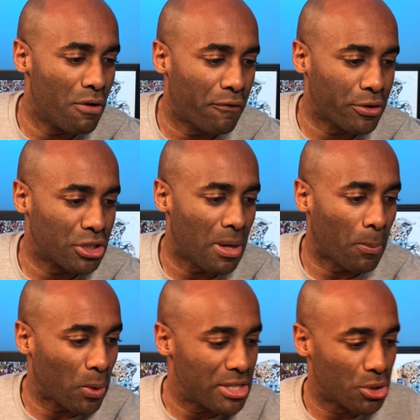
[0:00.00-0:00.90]
for
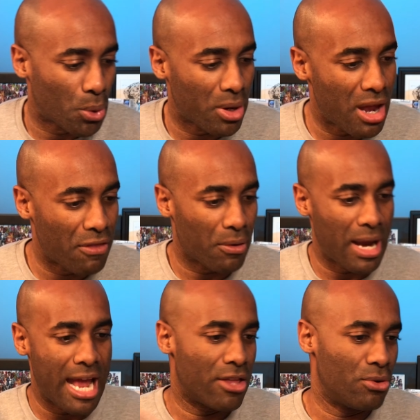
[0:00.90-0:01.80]
some reason or another,
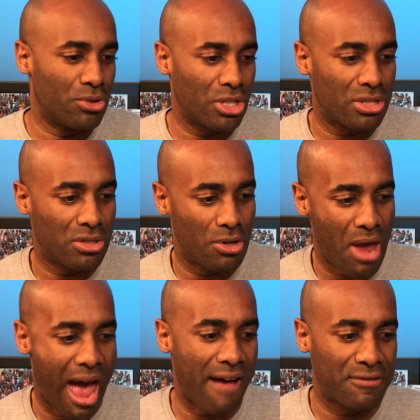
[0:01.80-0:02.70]
and you
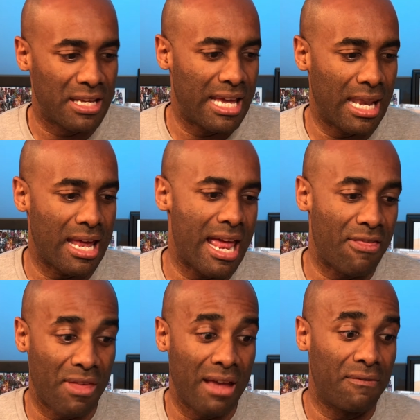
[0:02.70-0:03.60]
have to get it.
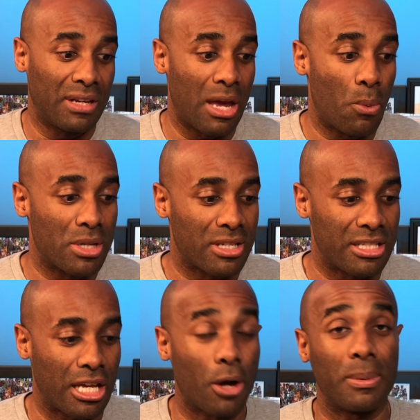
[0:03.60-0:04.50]
And thankfully, it wasn't
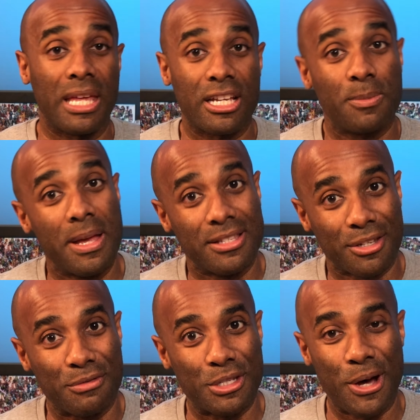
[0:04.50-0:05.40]
terribly
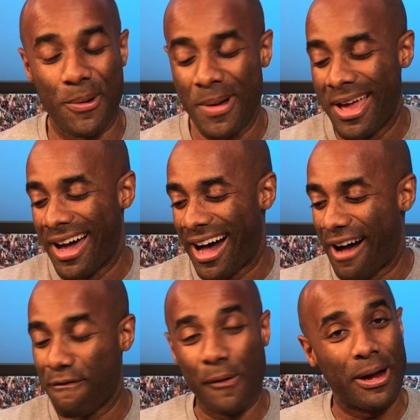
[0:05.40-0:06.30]
expensive. So
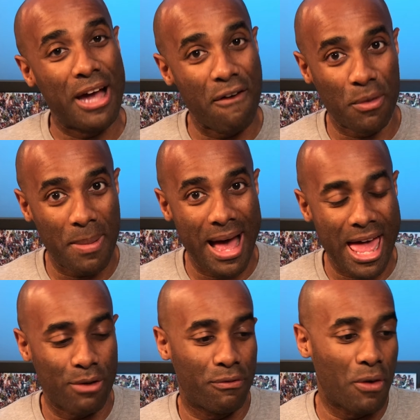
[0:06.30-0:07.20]
for a cover buy,
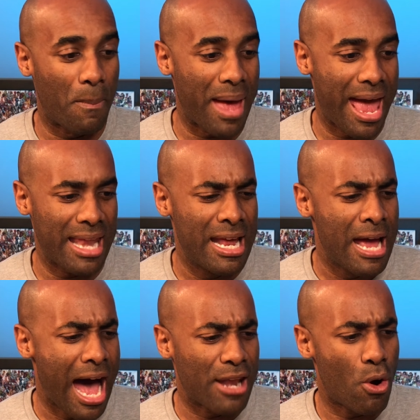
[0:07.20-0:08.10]
I don't feel bad.
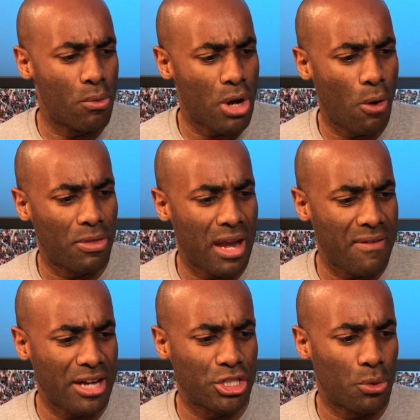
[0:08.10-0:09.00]
I don't know that I've
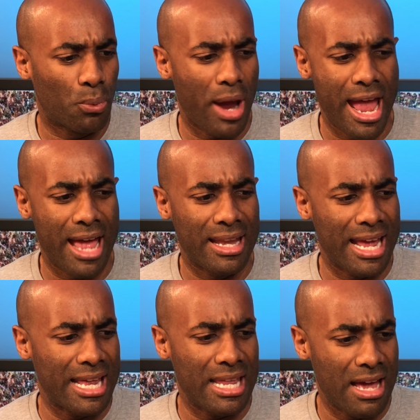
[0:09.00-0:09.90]
actually read
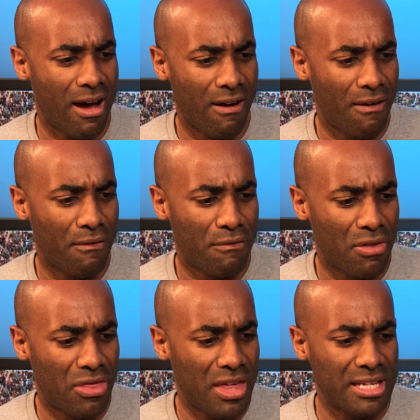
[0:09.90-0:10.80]
any of
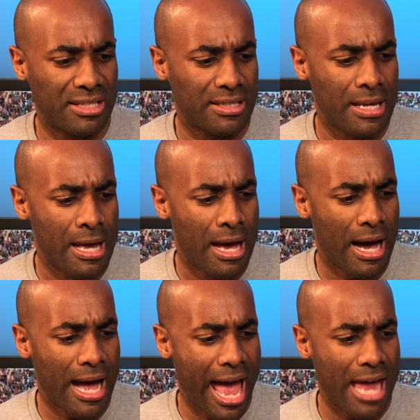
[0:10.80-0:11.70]
this
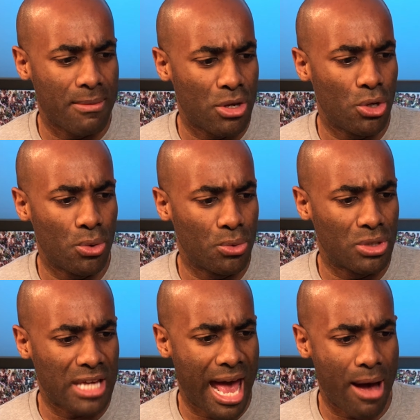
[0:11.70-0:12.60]
Adam
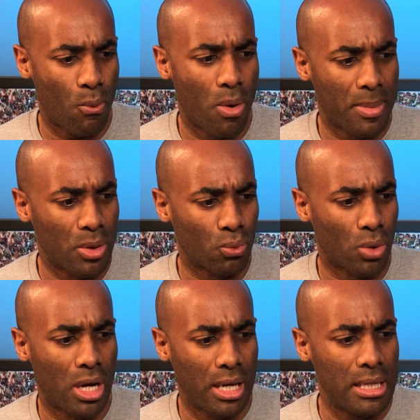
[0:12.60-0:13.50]
Hughes Catwoman
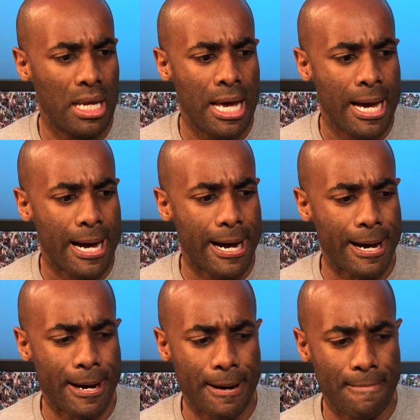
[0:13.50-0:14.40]
run.
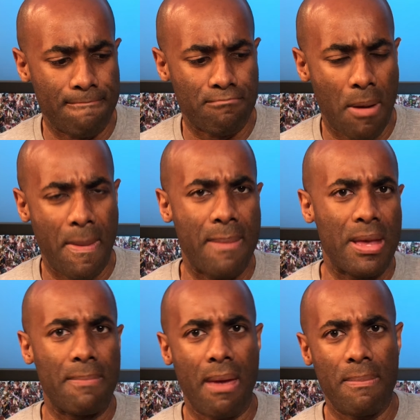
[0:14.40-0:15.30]
But
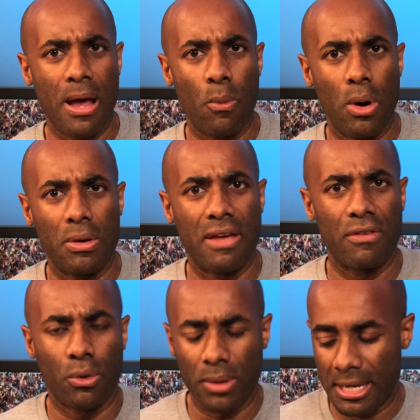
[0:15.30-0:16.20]
maybe I will give
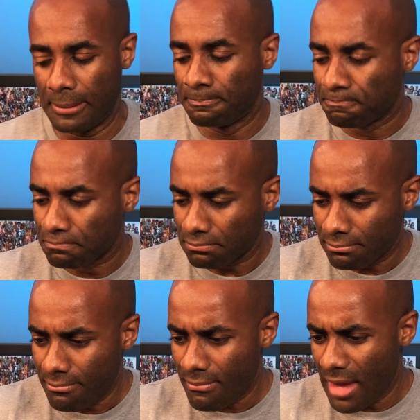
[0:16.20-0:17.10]
it a read.
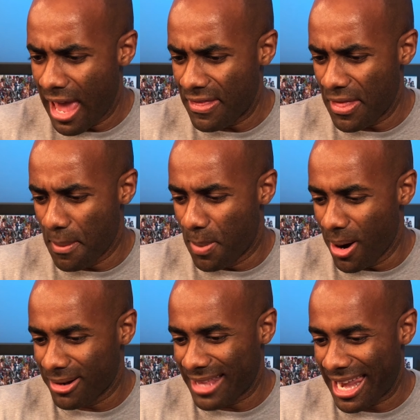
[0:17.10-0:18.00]
And then the
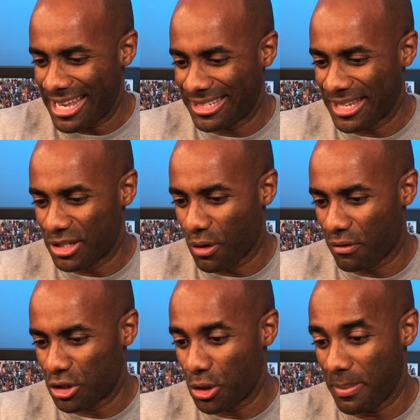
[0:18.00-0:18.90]
book that he sent
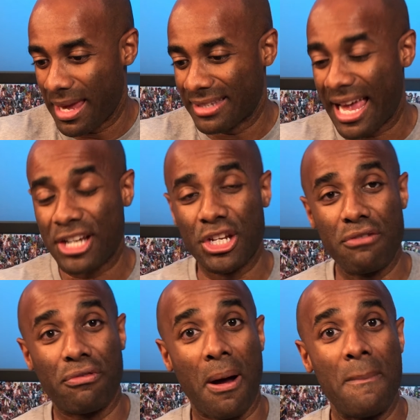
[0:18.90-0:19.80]
over to me is actually
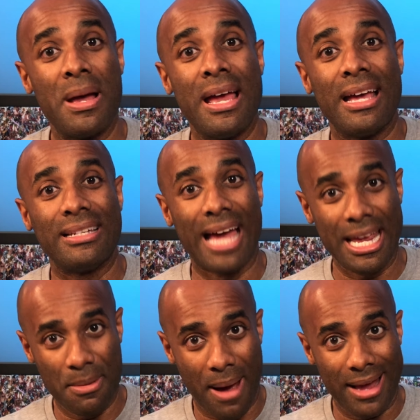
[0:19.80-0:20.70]
from
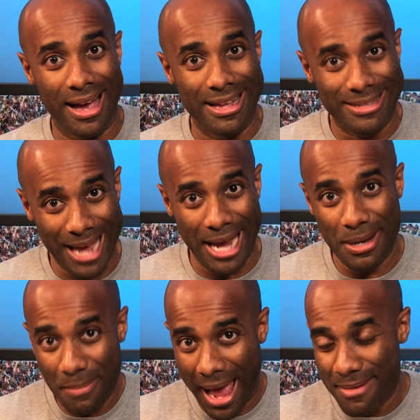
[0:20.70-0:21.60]
Dynamite, a
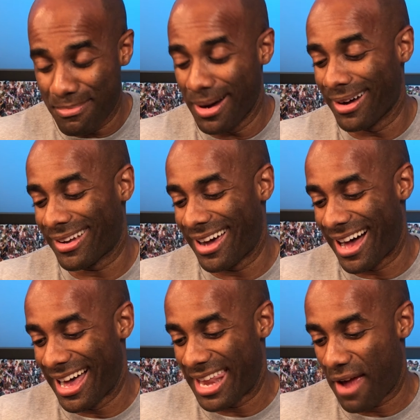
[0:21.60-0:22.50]
Dynamite book.
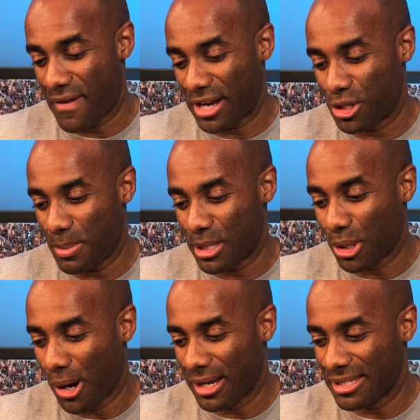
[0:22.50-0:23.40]
And I've actually been
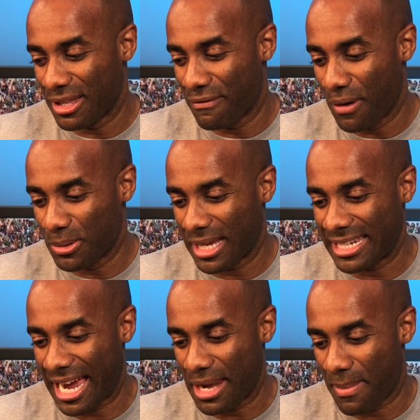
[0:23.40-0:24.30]
talking to the folks at
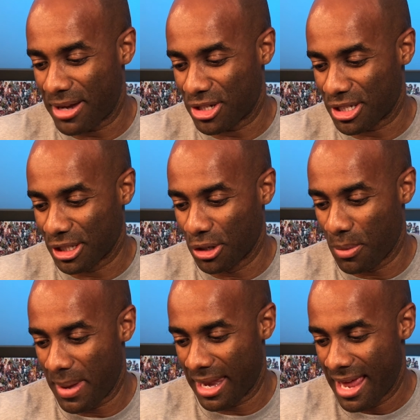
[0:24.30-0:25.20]
Dynamite just a little
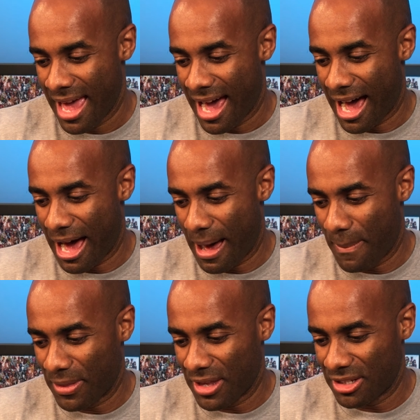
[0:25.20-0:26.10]
bit.
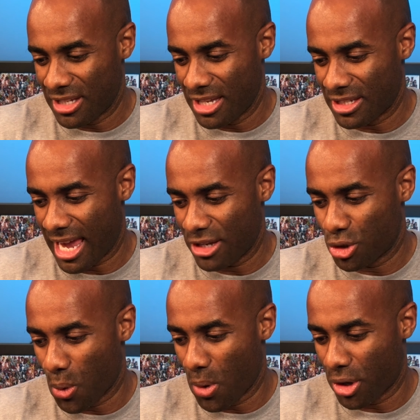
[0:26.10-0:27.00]
But this is a
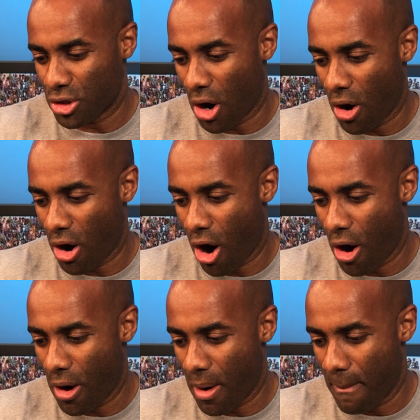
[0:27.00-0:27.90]
George
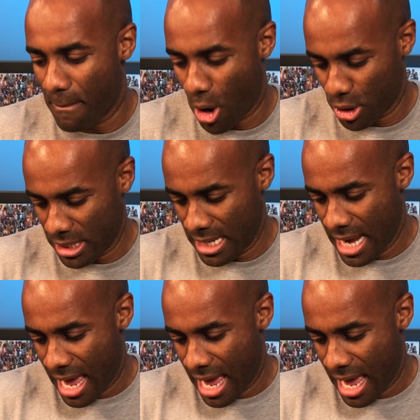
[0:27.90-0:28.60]
R.R. Martin,